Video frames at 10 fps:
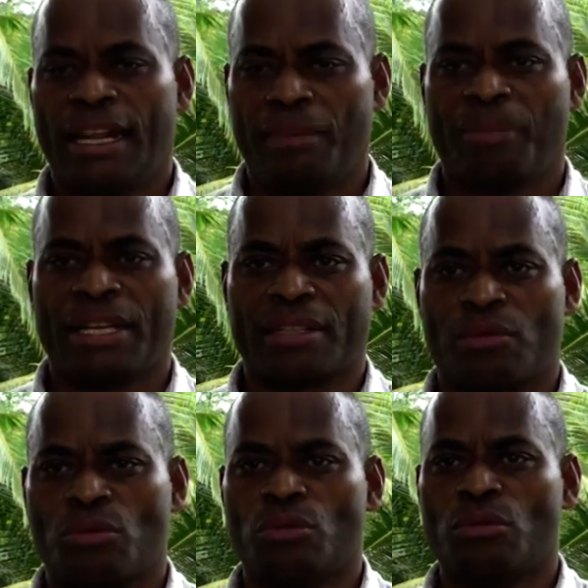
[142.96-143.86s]
help us
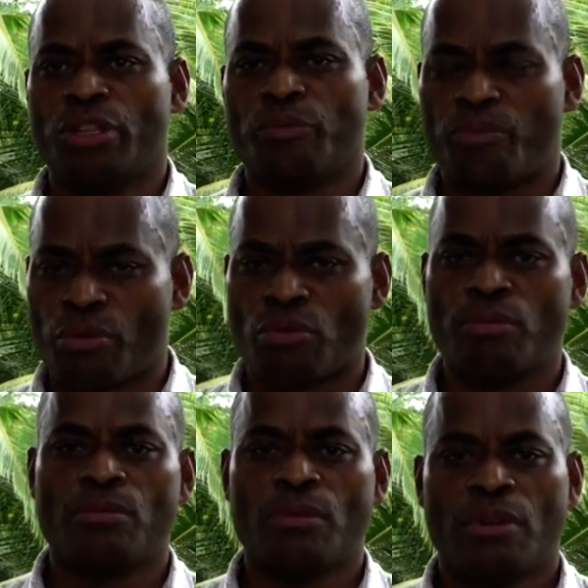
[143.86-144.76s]
to
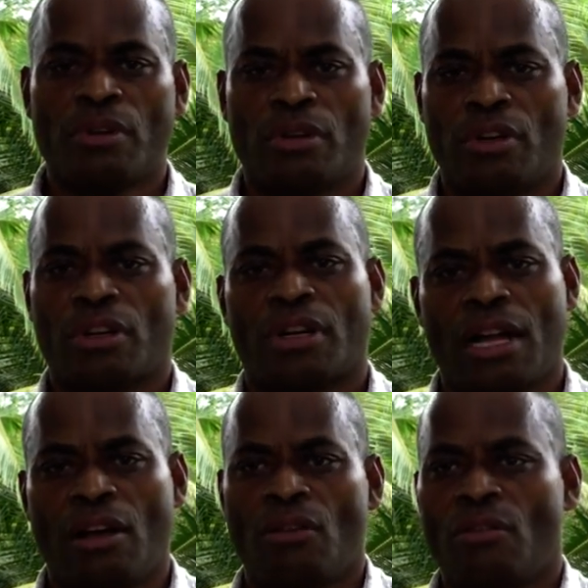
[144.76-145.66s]
improve on
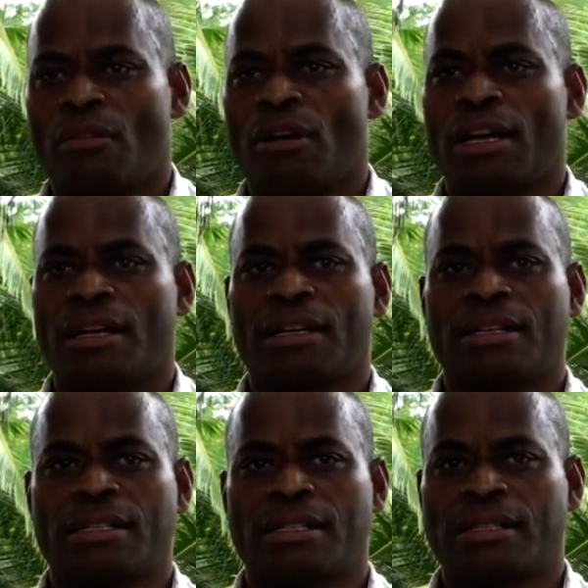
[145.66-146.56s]

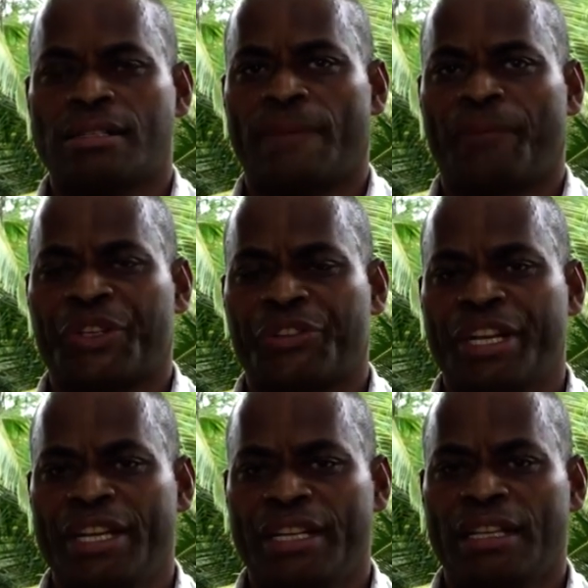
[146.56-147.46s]
our
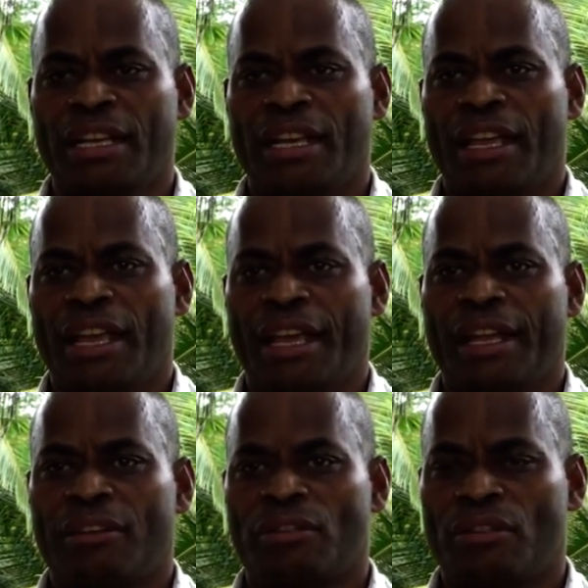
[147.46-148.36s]
training
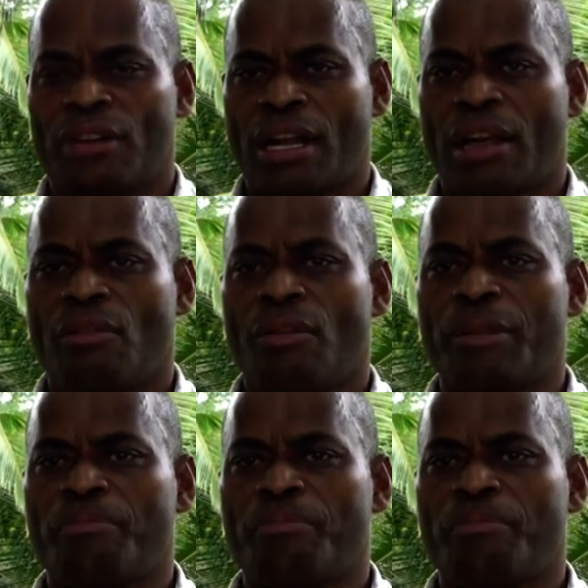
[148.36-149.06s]
and on our